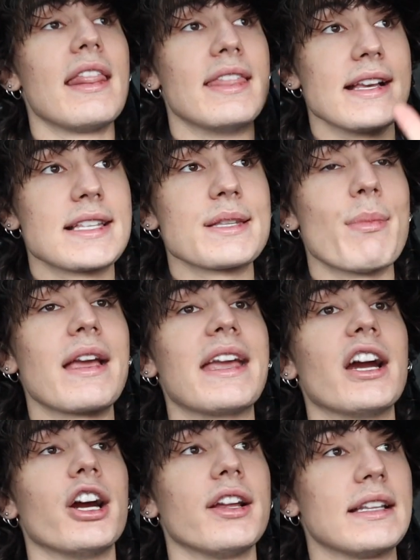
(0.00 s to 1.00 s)
This is my
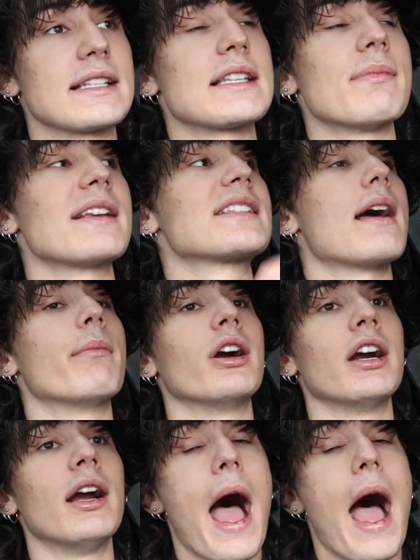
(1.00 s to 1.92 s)
year. This is my summer.